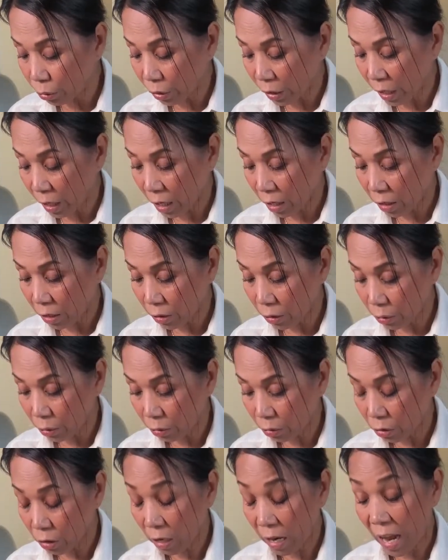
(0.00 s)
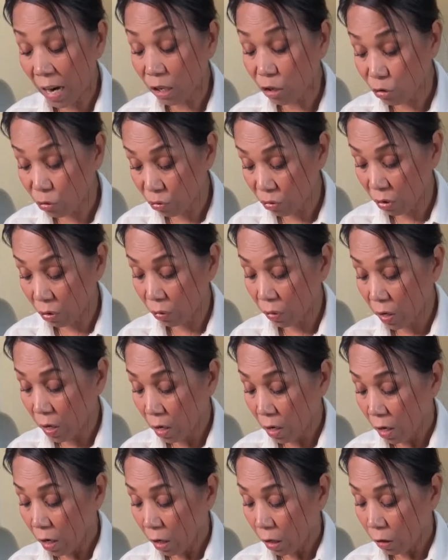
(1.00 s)
you can do cilantro.
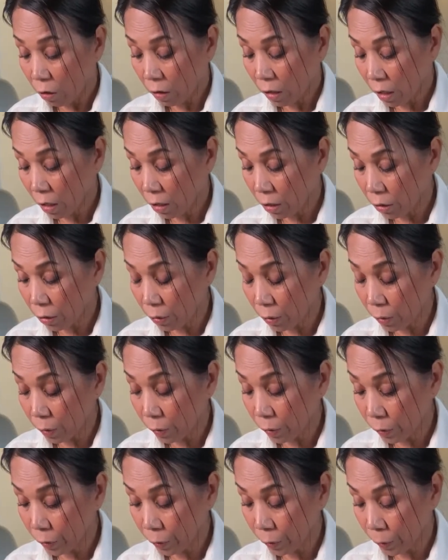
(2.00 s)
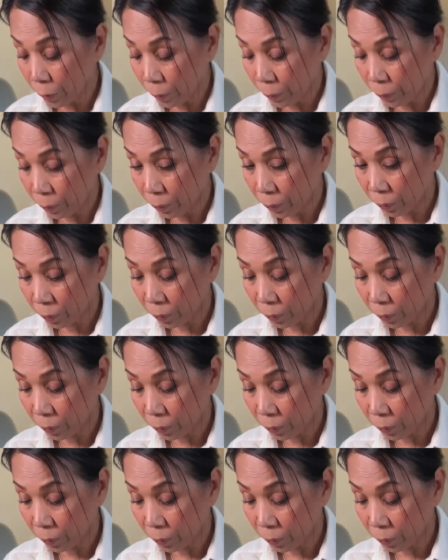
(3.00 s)
You can do